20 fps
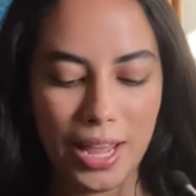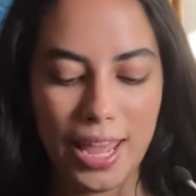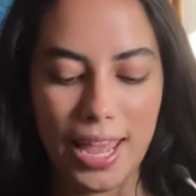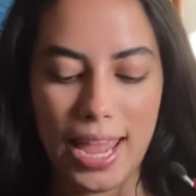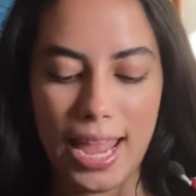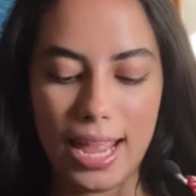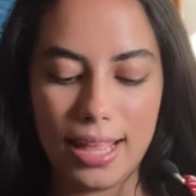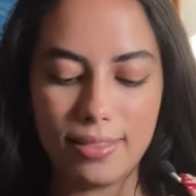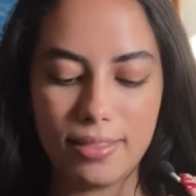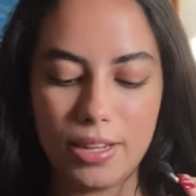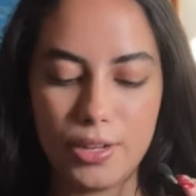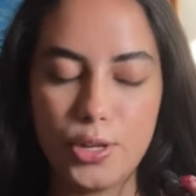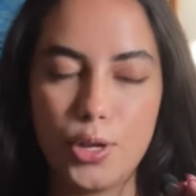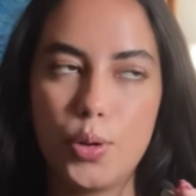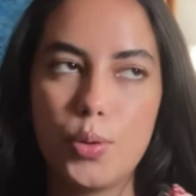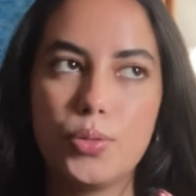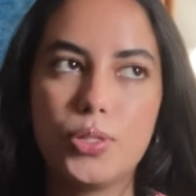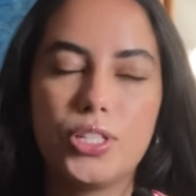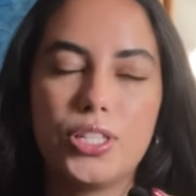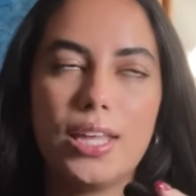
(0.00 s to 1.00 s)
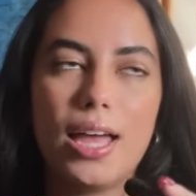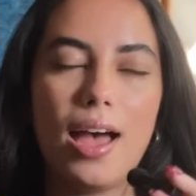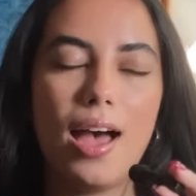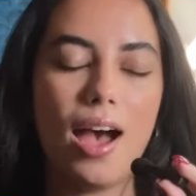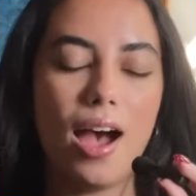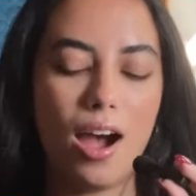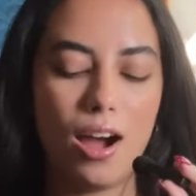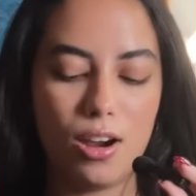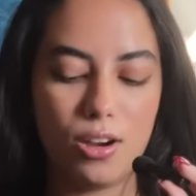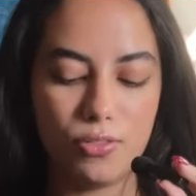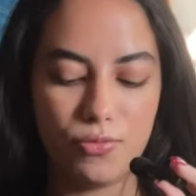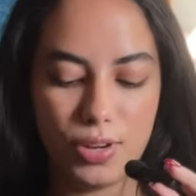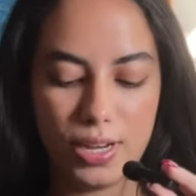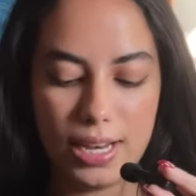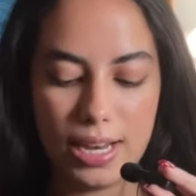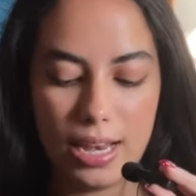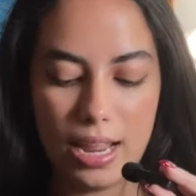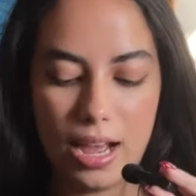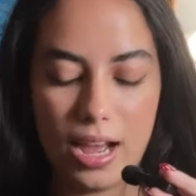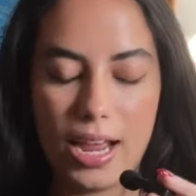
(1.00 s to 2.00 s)
And the notes are
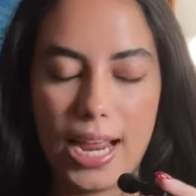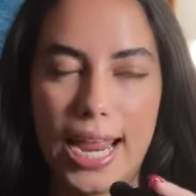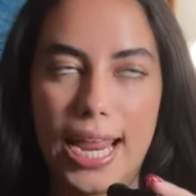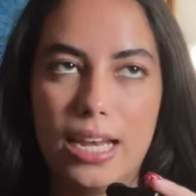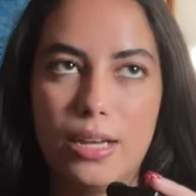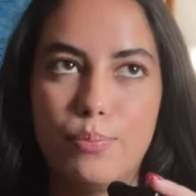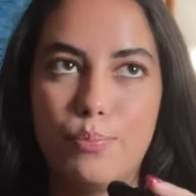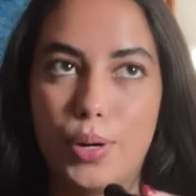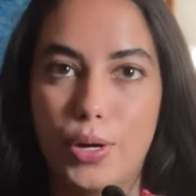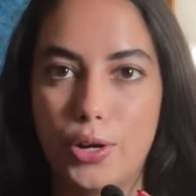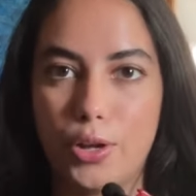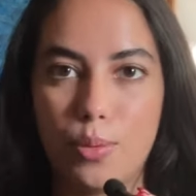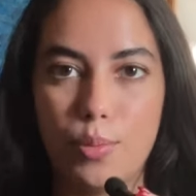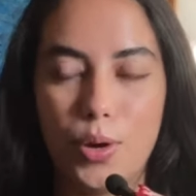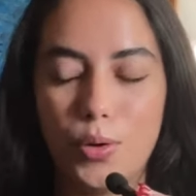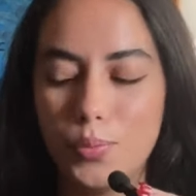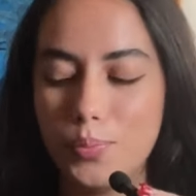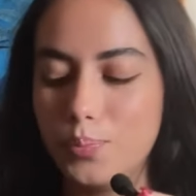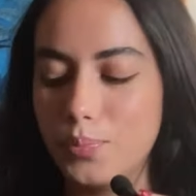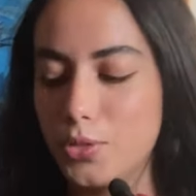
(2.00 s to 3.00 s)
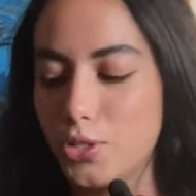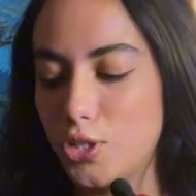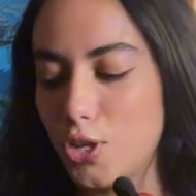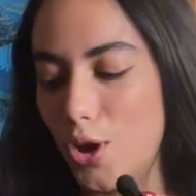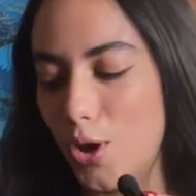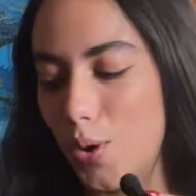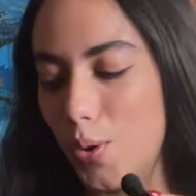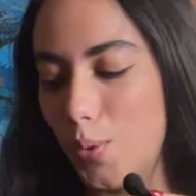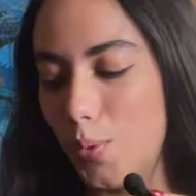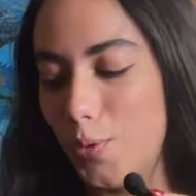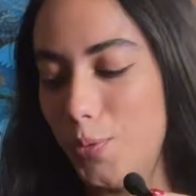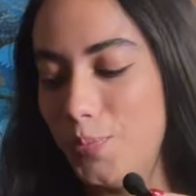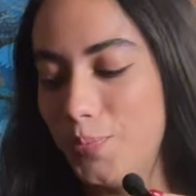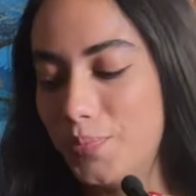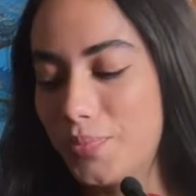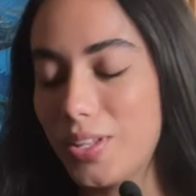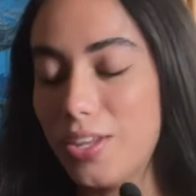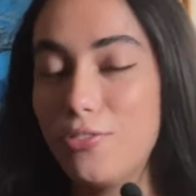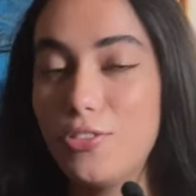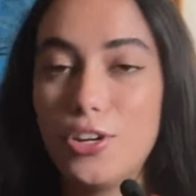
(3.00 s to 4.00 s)
vanilla and bergamot. So
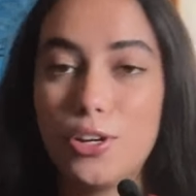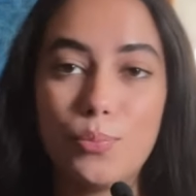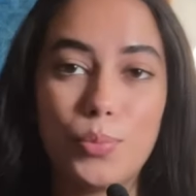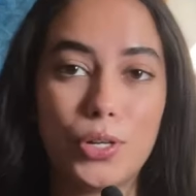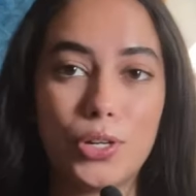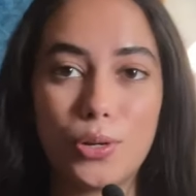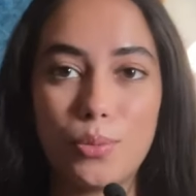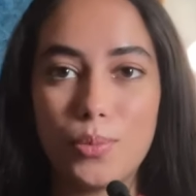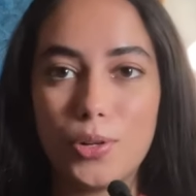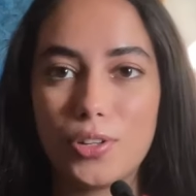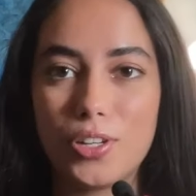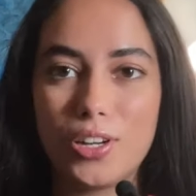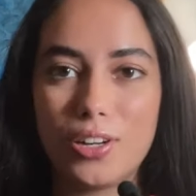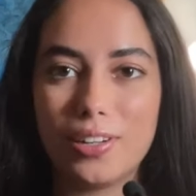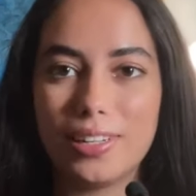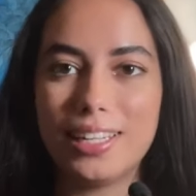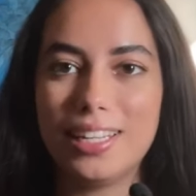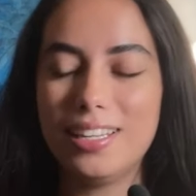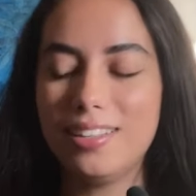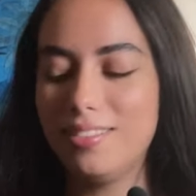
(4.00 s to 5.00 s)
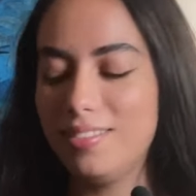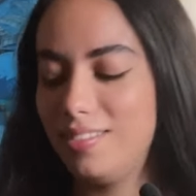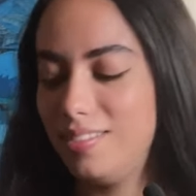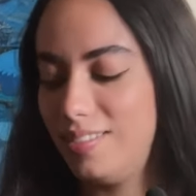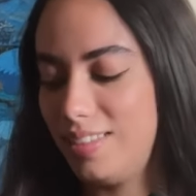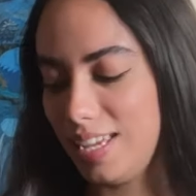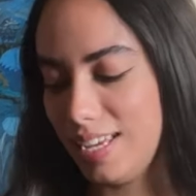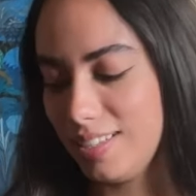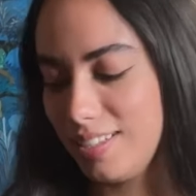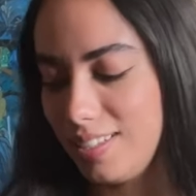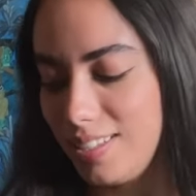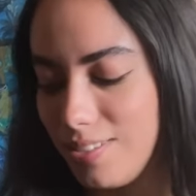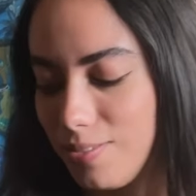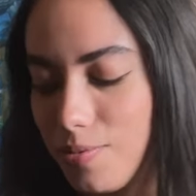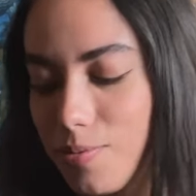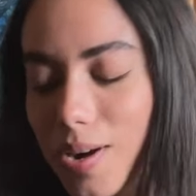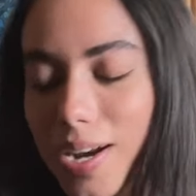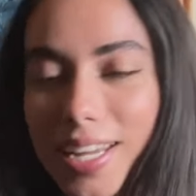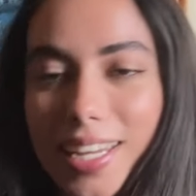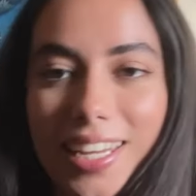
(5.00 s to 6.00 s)
if you're a bergamot girly, this
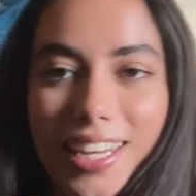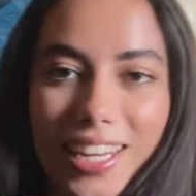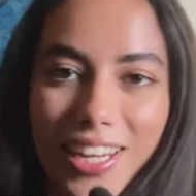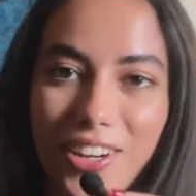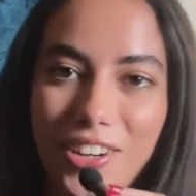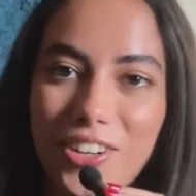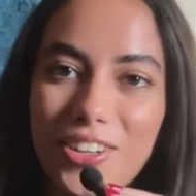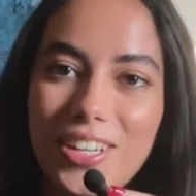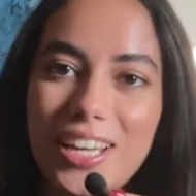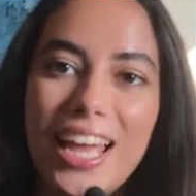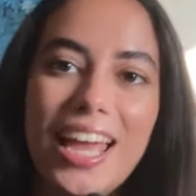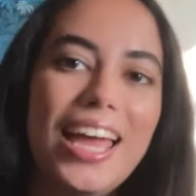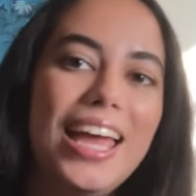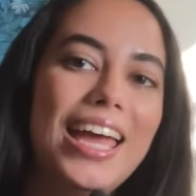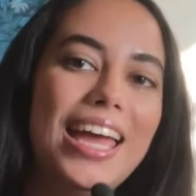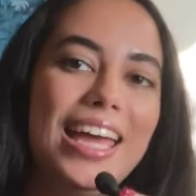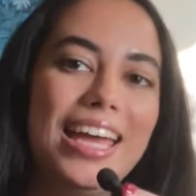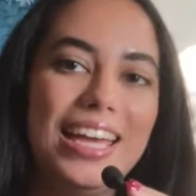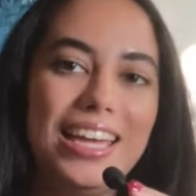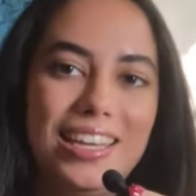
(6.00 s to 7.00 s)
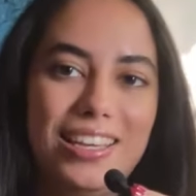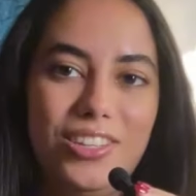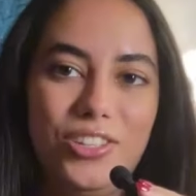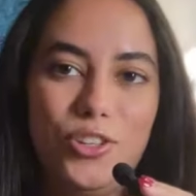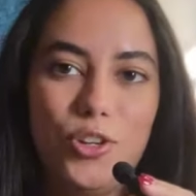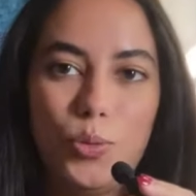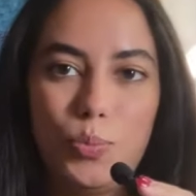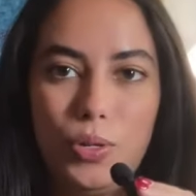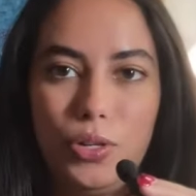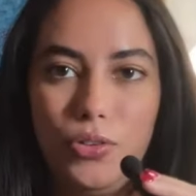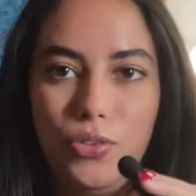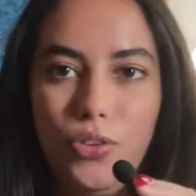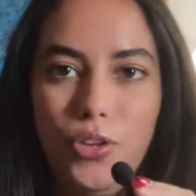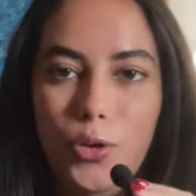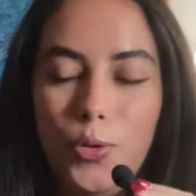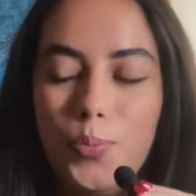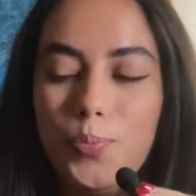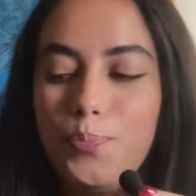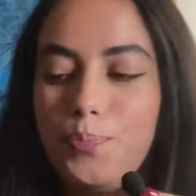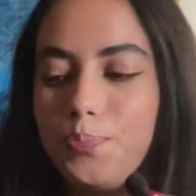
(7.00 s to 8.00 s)
right here is your
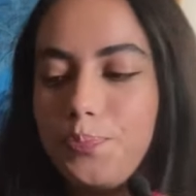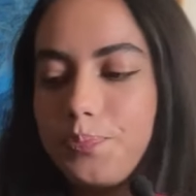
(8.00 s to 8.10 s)
perfume.